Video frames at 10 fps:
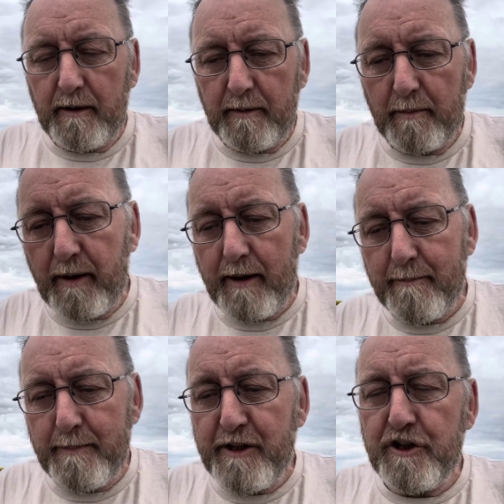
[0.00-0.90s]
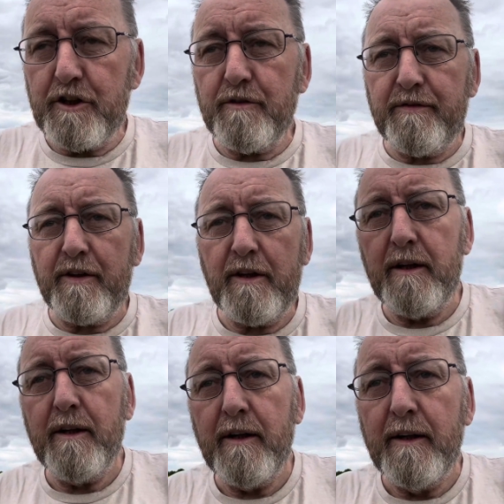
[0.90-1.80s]
my ambition of
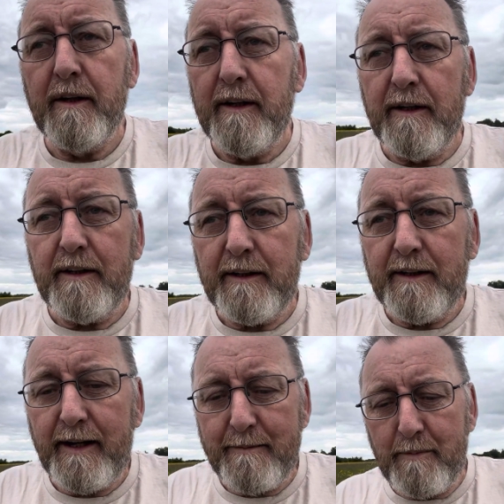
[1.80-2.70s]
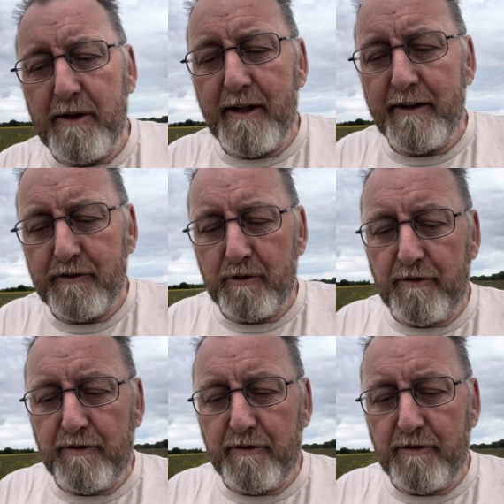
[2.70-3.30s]
getting my hands on a